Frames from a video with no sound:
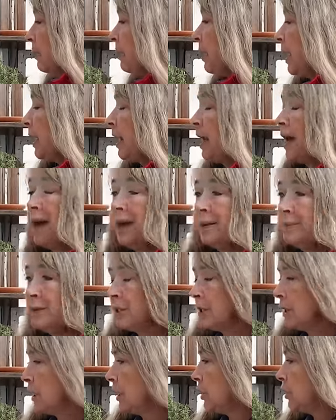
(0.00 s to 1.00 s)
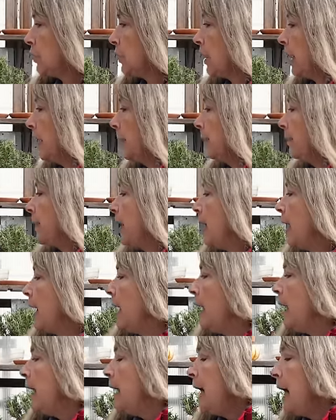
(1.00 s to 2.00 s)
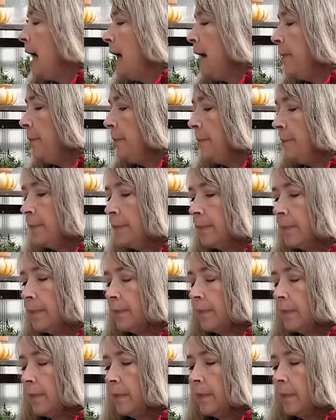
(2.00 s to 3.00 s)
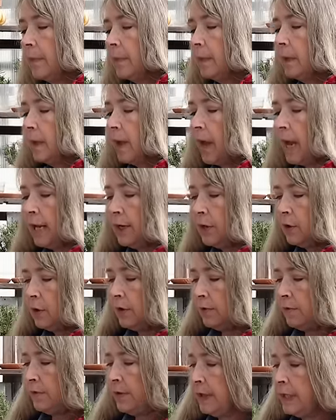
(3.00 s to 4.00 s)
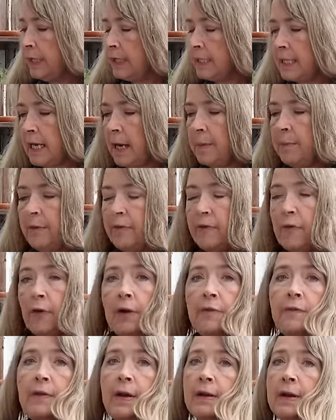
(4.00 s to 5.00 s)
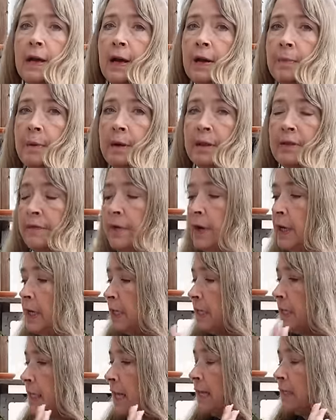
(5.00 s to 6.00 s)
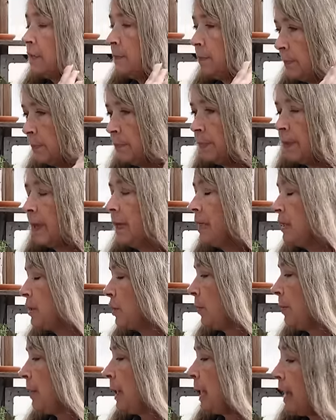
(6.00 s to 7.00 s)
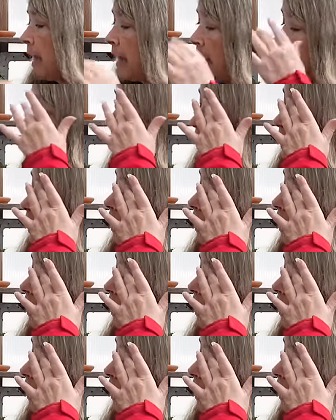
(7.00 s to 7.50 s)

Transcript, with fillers: But I'm just going to try it. Um, I had already filled this up before I found out about the fungus gnats being so bad.